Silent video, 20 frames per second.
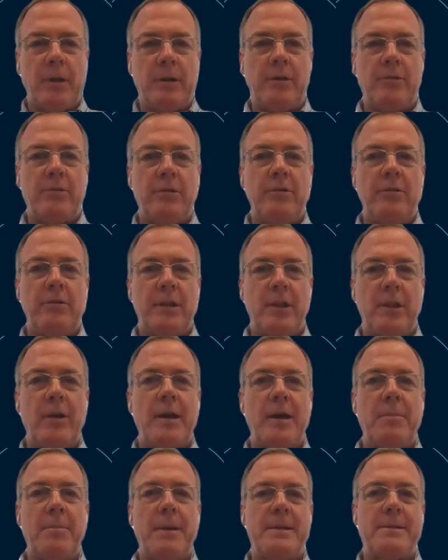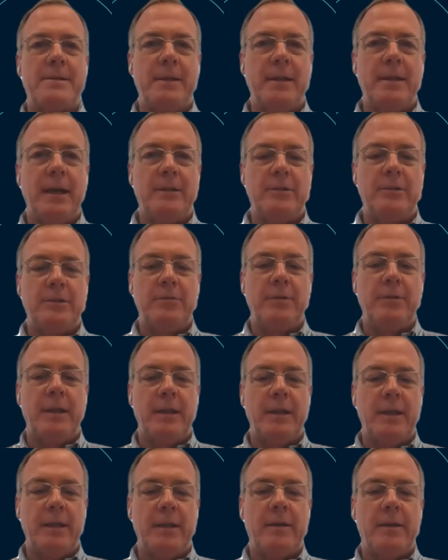or a partner from the state of
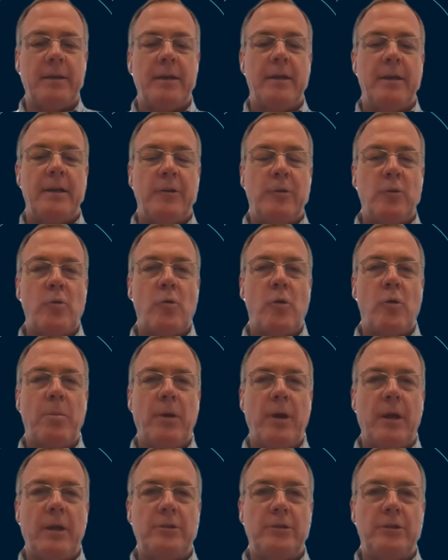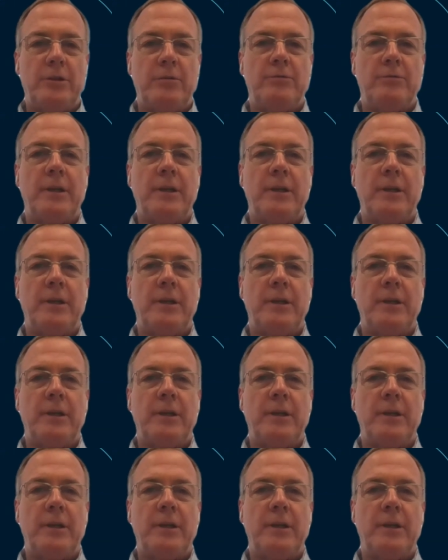Minas Gerais. It doesn't matter.